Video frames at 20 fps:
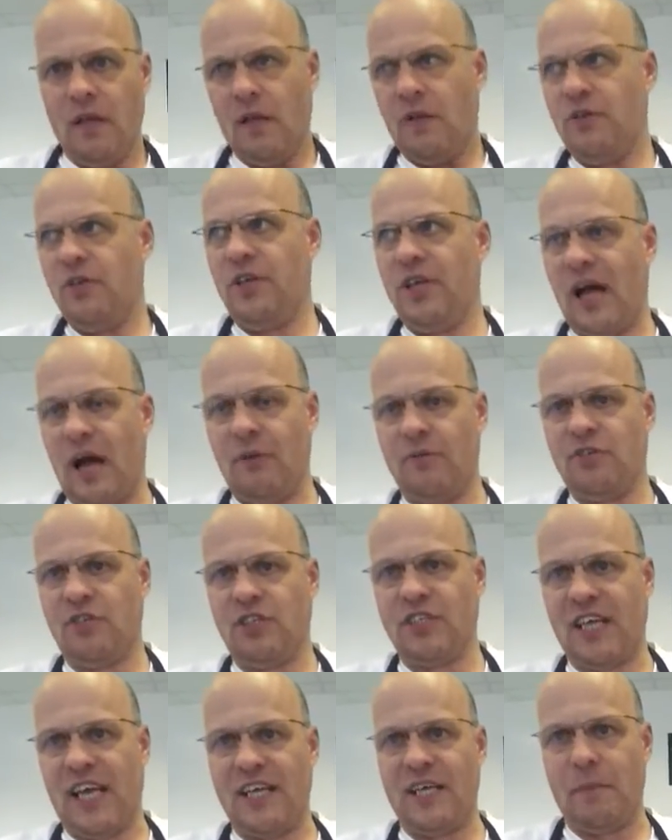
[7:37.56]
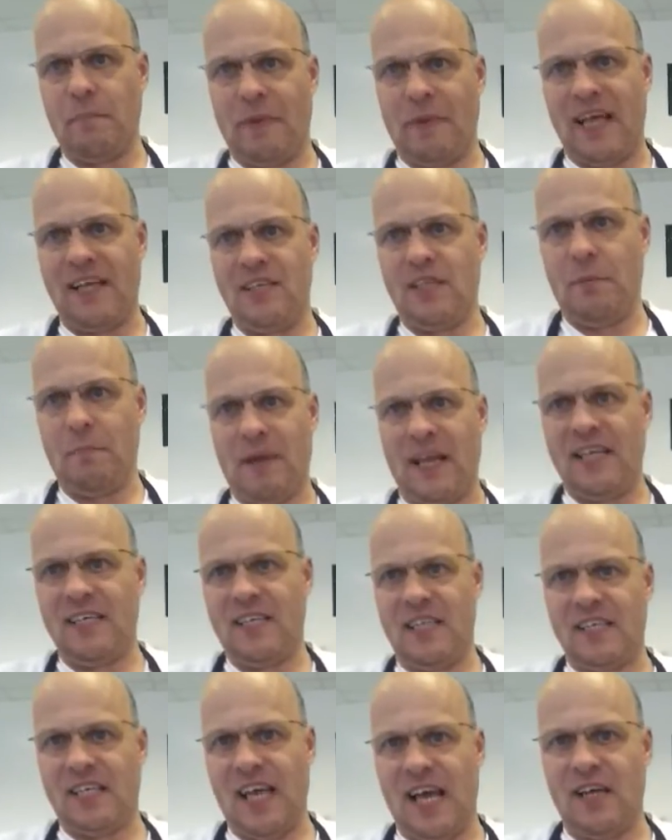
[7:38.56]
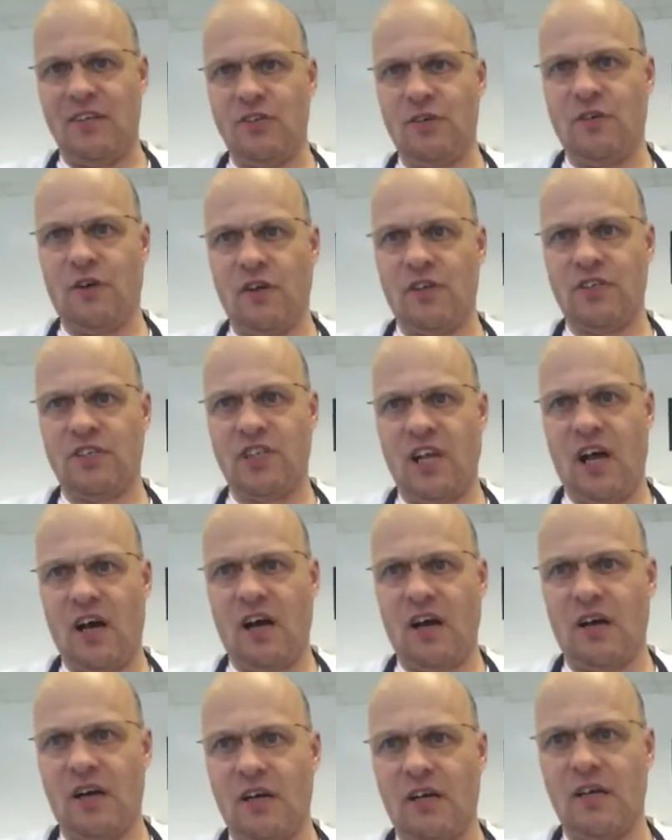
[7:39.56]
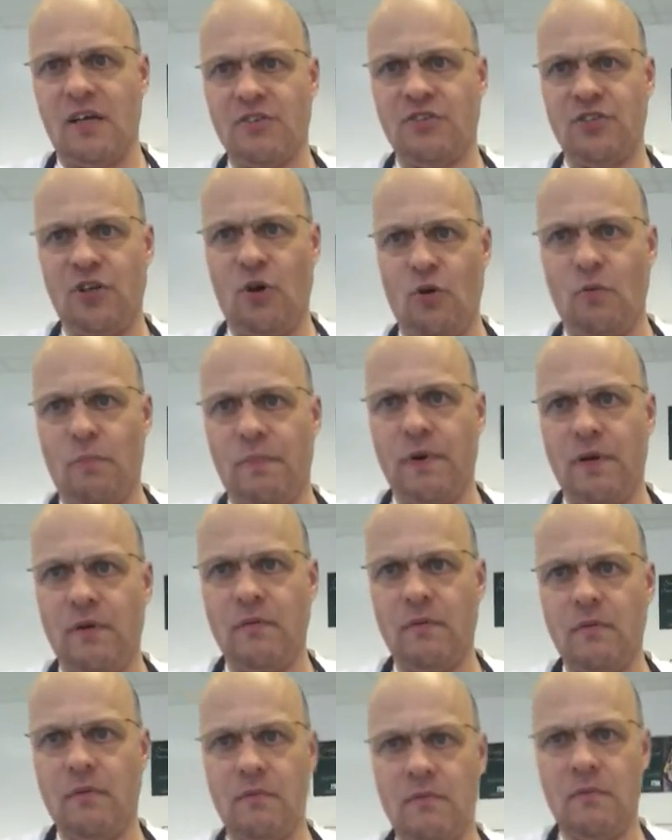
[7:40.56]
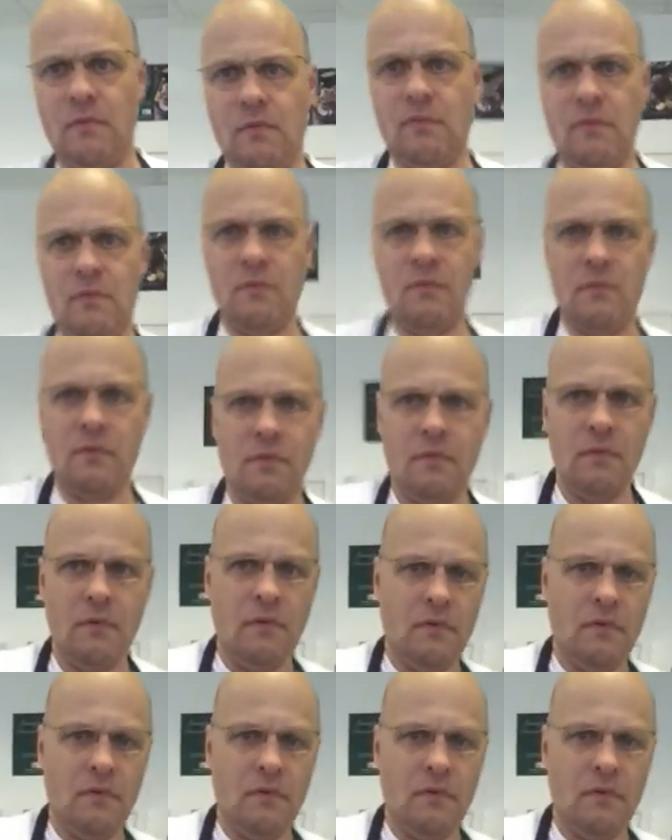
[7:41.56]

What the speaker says: You know, and just get your blender, blend it down, you've got a starter. Yes, fantastic. Well done.